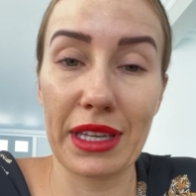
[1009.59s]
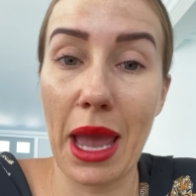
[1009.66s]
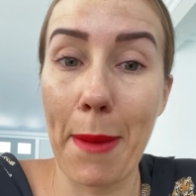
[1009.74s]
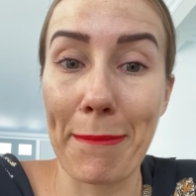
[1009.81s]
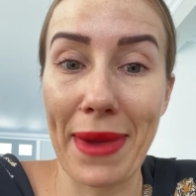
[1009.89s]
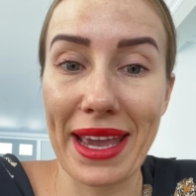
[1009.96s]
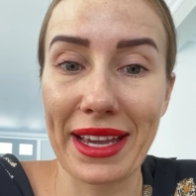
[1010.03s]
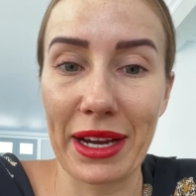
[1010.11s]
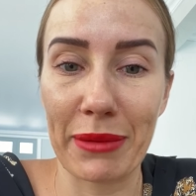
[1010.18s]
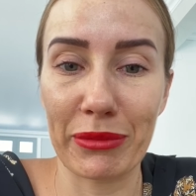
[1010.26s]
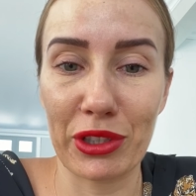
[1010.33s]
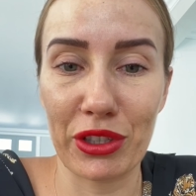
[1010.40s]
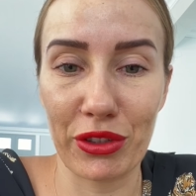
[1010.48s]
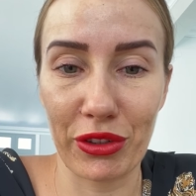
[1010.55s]
and makeup
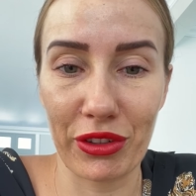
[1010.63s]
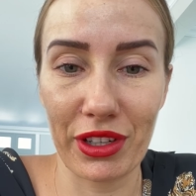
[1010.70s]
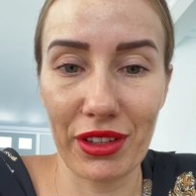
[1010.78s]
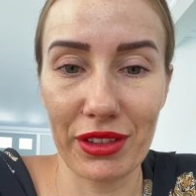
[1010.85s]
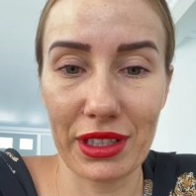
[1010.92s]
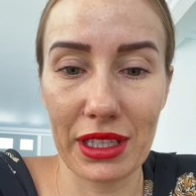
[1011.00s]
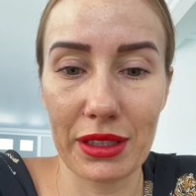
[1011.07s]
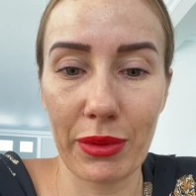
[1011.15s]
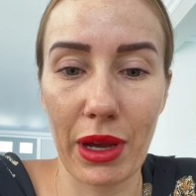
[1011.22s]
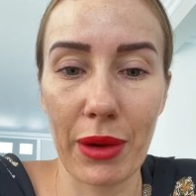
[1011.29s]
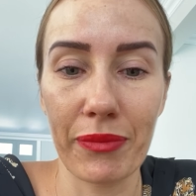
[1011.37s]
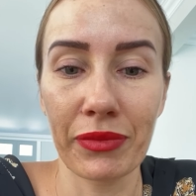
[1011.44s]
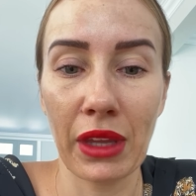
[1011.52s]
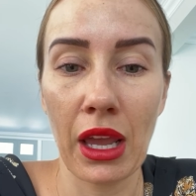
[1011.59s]
tutorials as
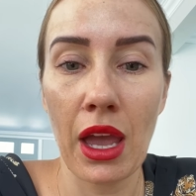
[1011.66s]
well.